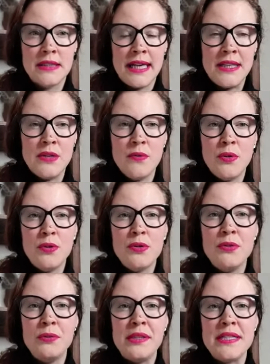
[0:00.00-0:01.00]
And you want to
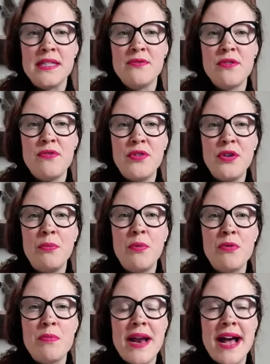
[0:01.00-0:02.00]
do this for a few
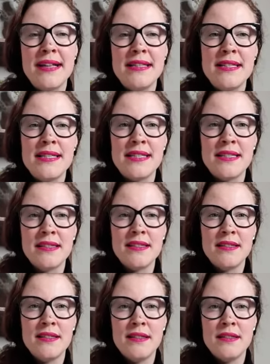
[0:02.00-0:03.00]
more breaths.
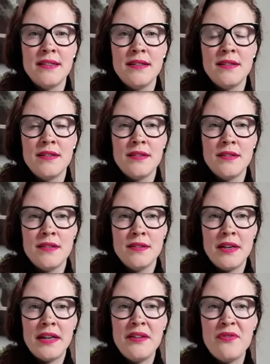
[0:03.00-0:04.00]

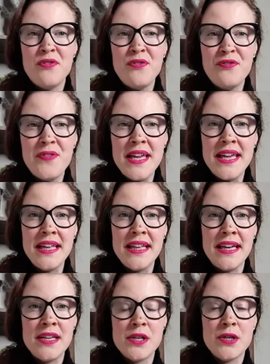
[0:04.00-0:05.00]
Really
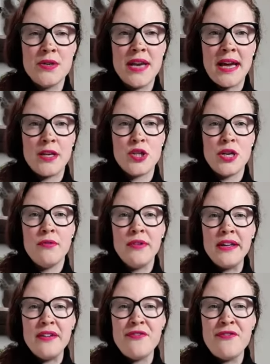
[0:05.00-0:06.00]
feeling the connection,
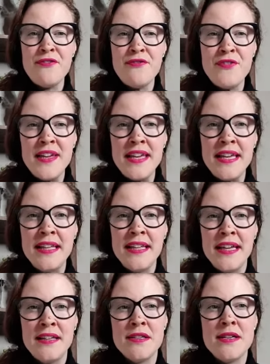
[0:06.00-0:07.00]
really feeling the